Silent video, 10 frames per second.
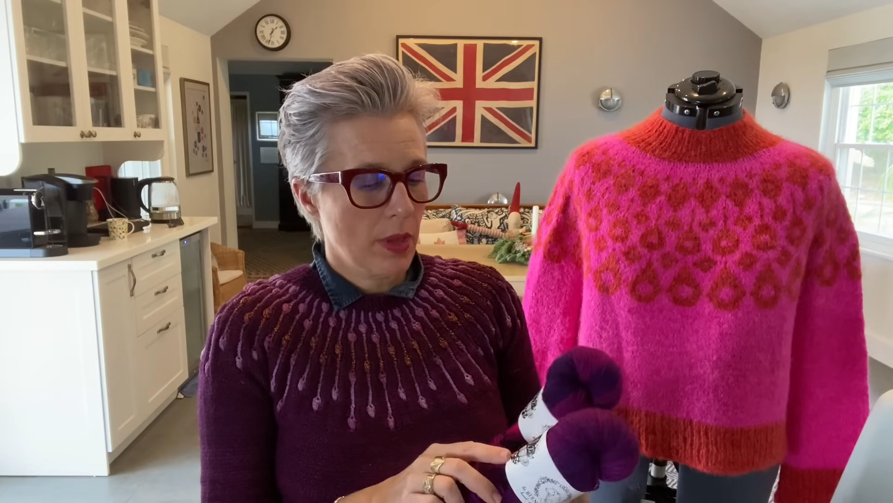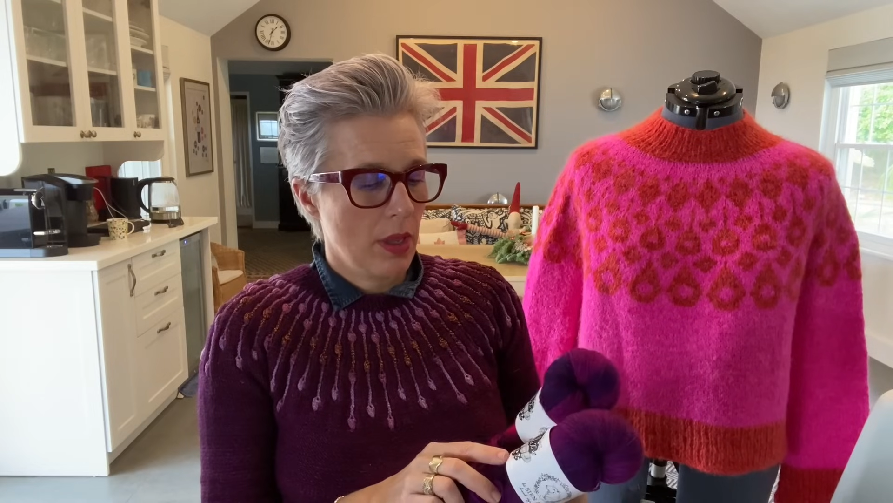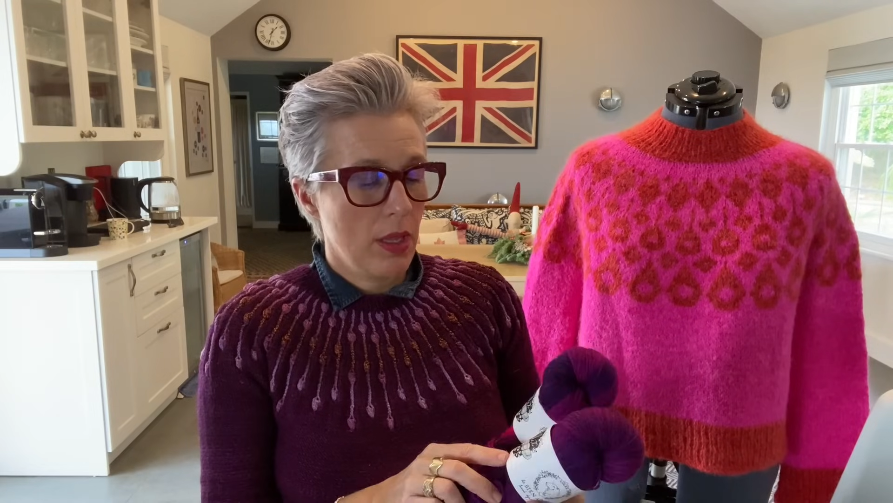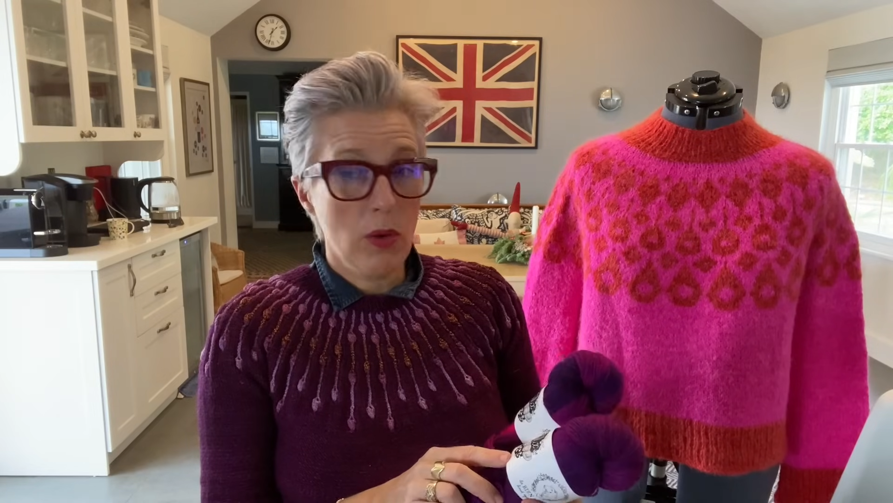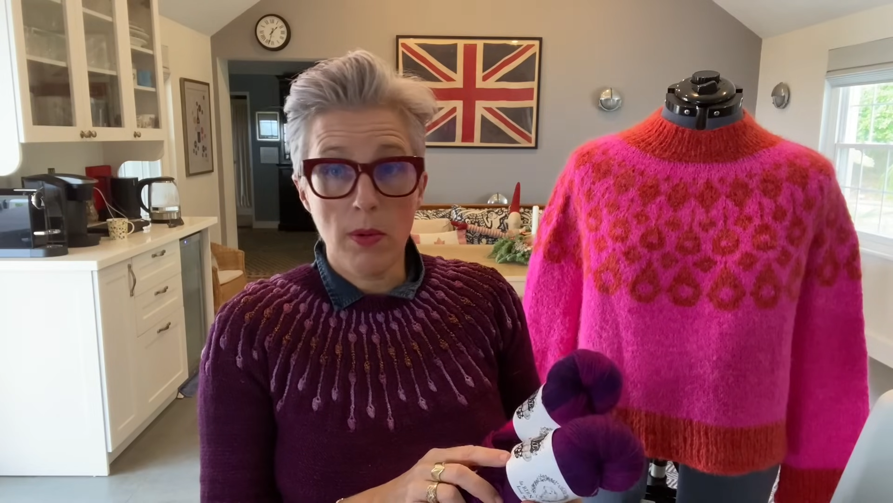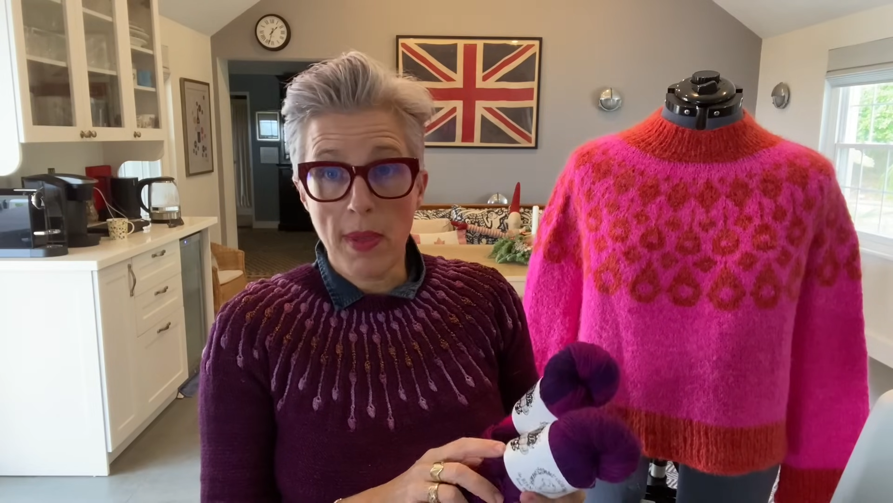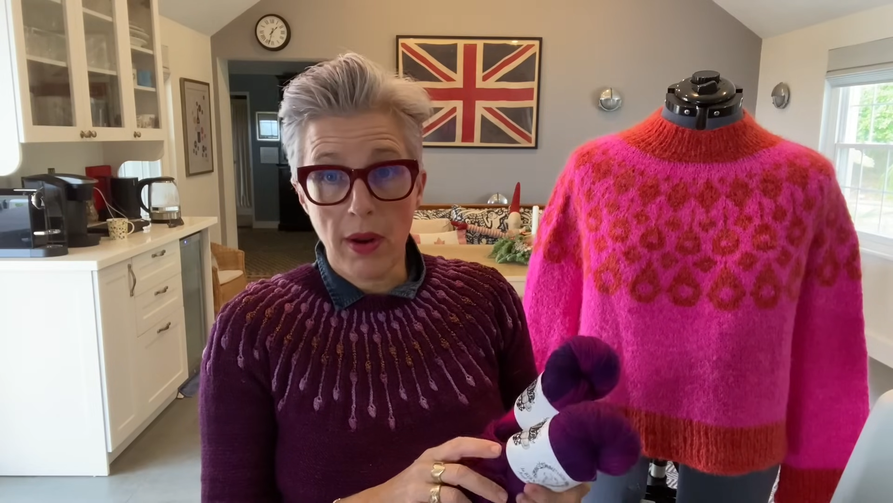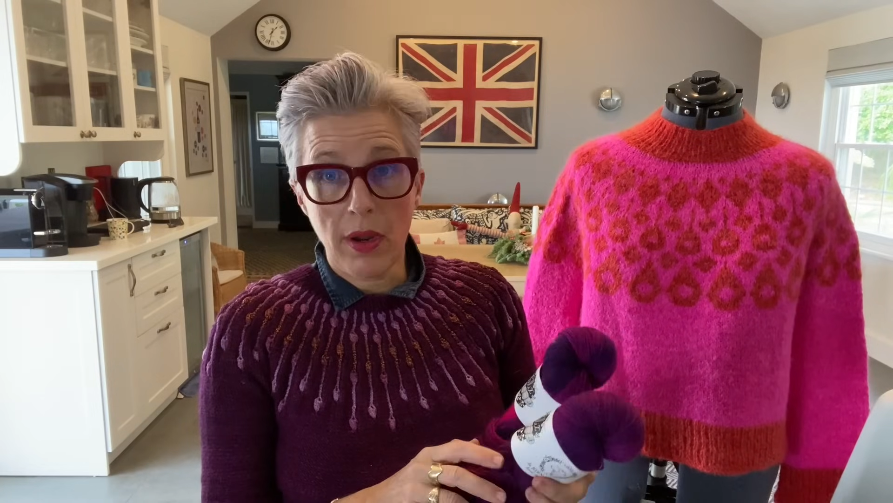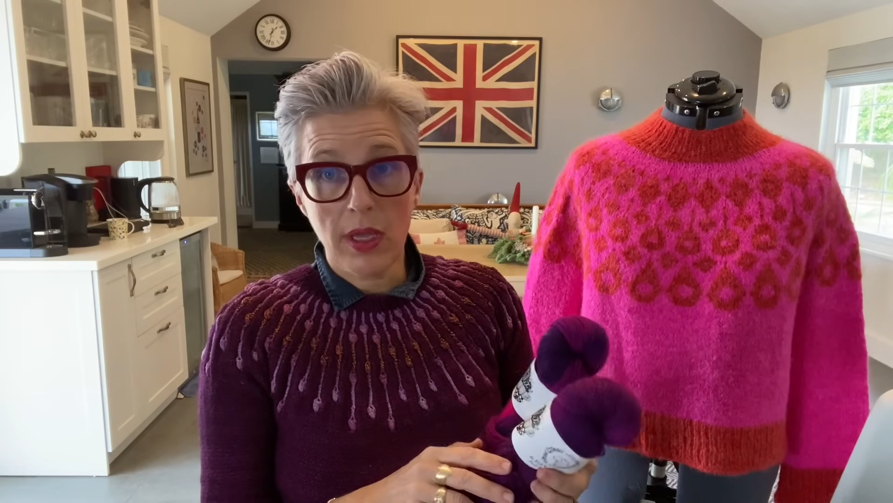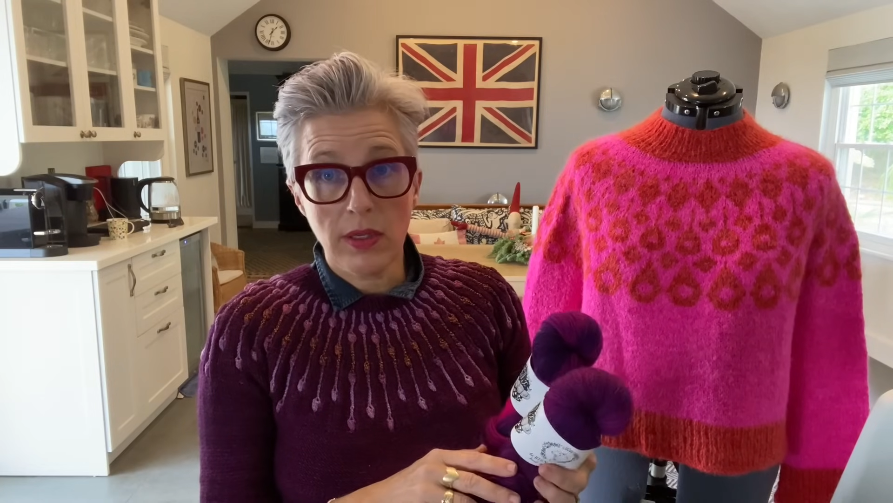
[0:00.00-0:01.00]
you would
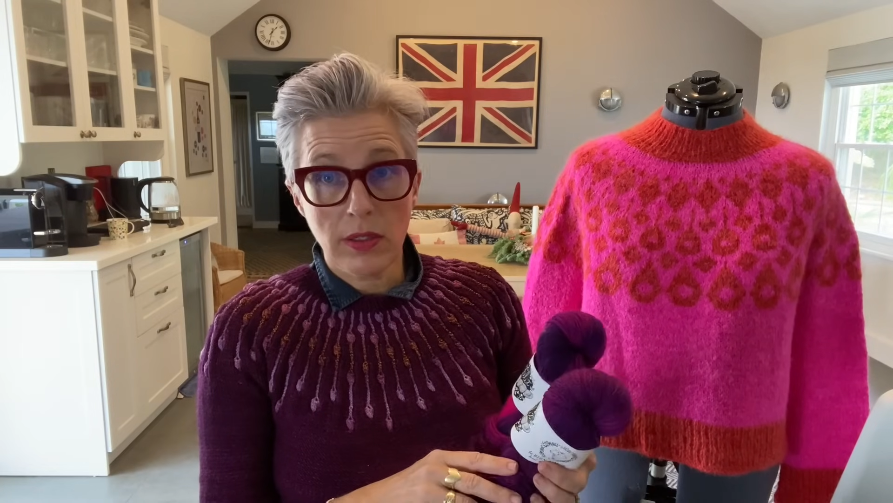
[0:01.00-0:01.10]
marry it